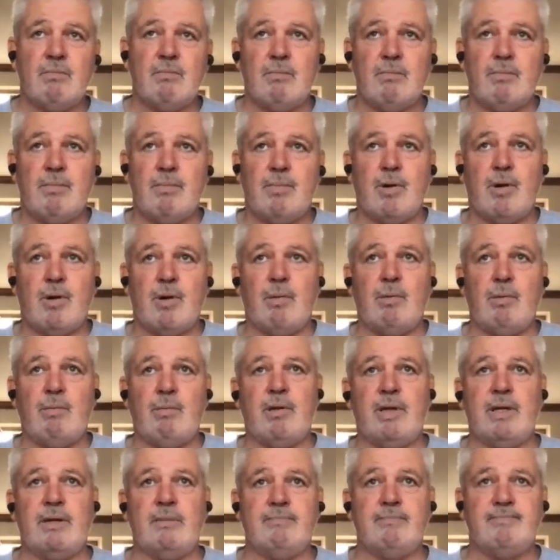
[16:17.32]

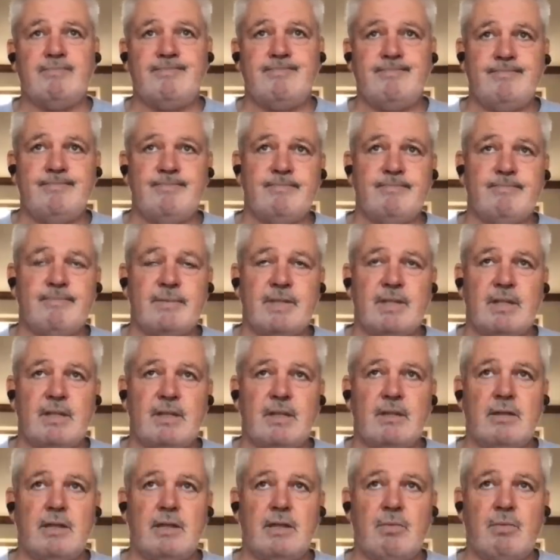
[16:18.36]
probably,
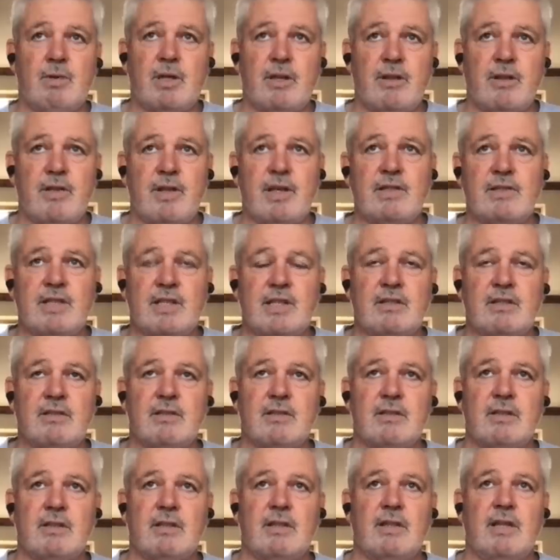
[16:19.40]
you know, one of the things that,
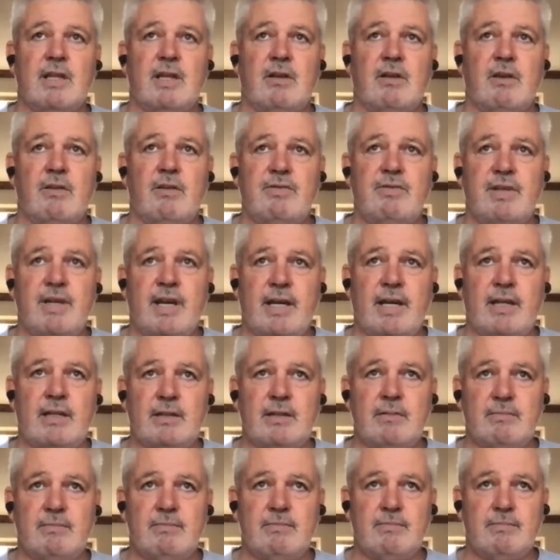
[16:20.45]
that I've done,
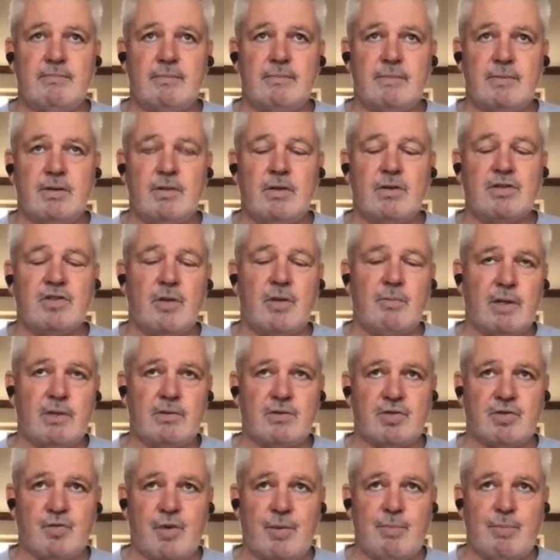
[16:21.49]
and not so
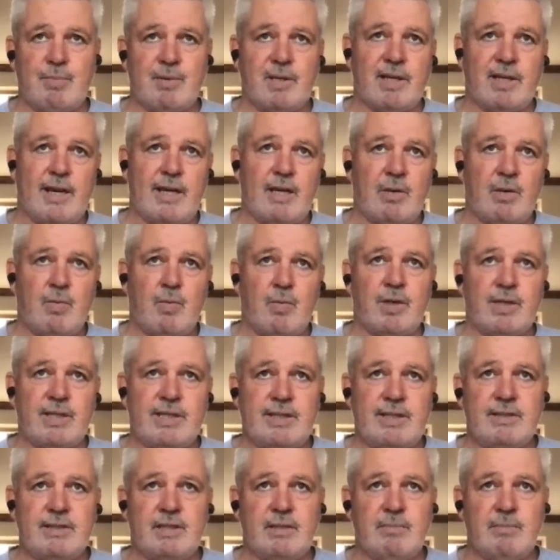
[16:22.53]
much replicated what
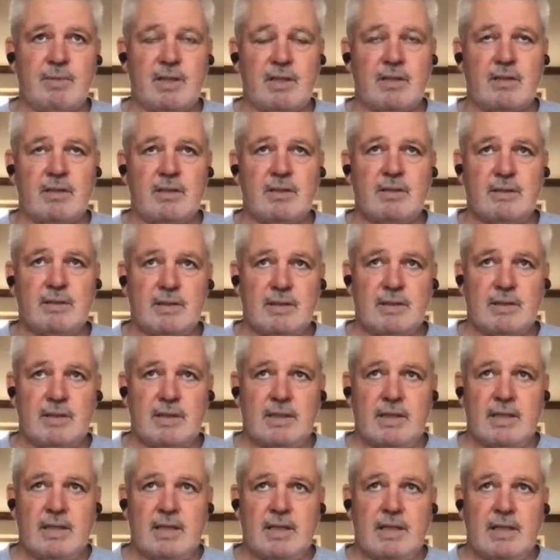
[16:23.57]
he did, but
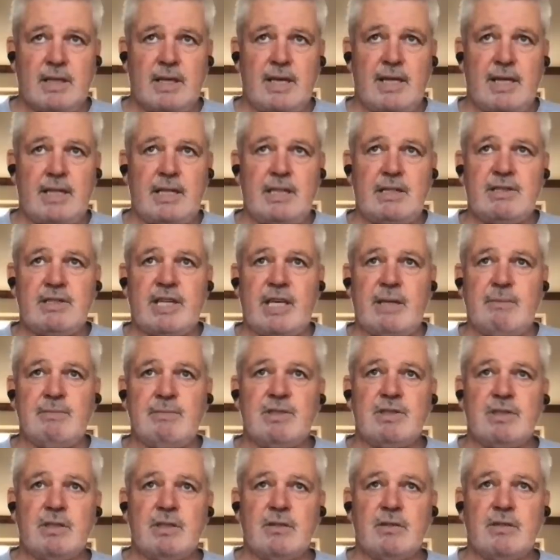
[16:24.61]
getting
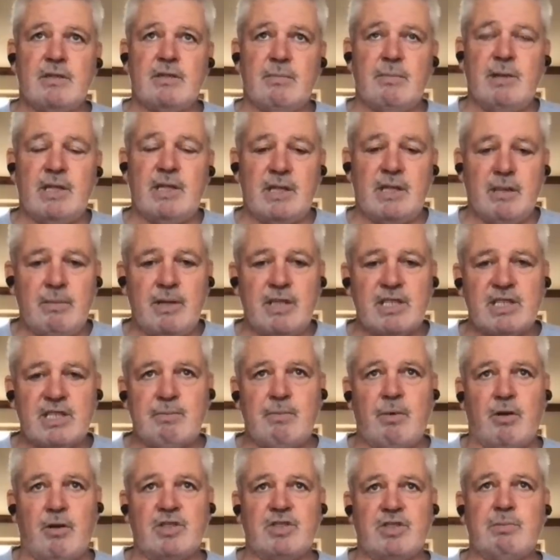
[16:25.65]
teams to be in the best
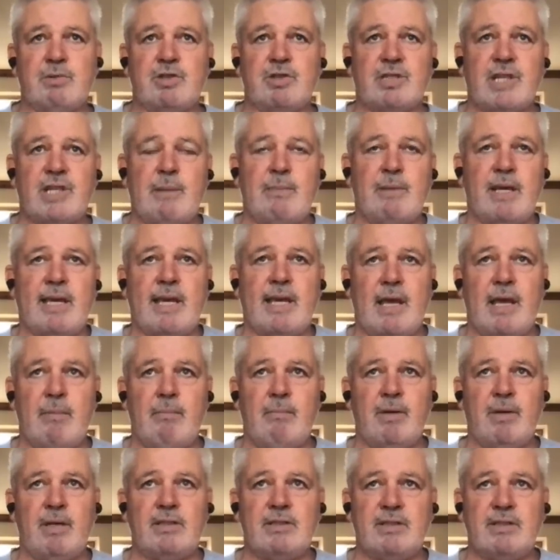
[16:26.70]
possible shape they
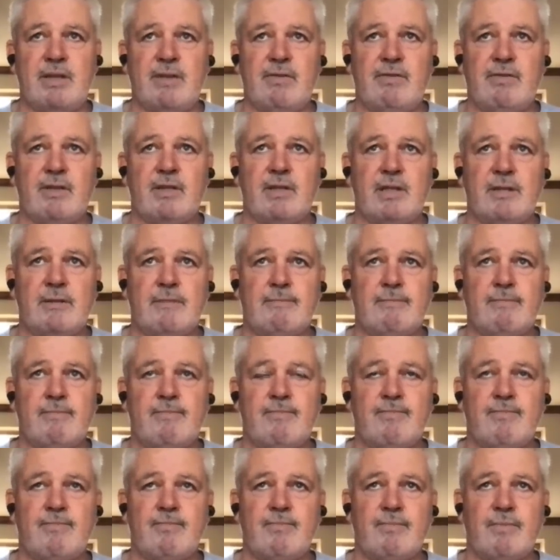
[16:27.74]
can be is definitely
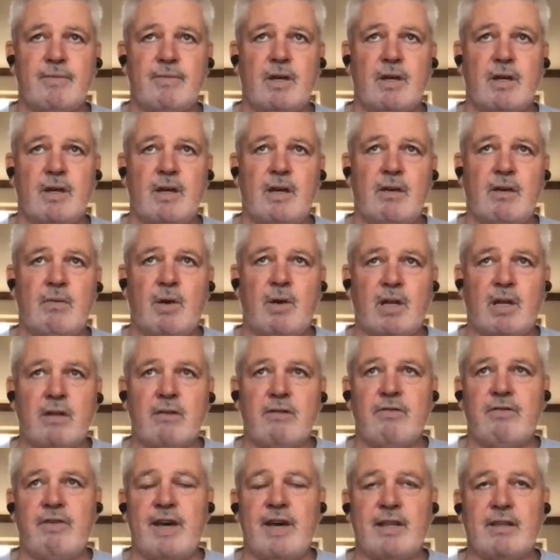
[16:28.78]
Uh, one of
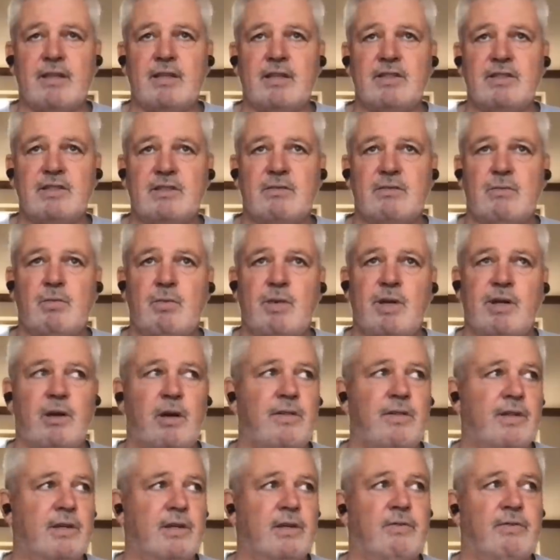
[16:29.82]
the factors where I
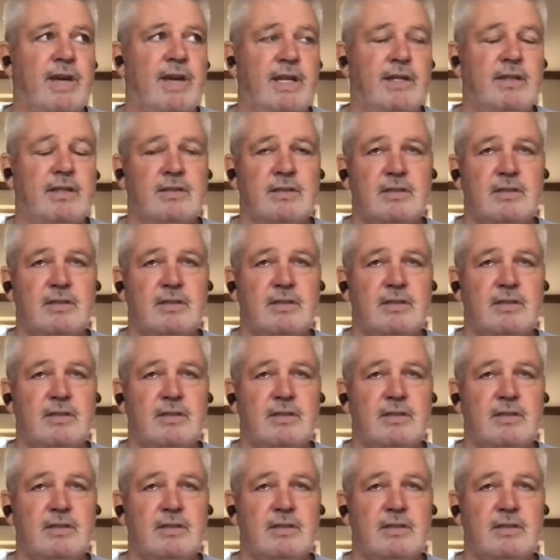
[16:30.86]
think I've had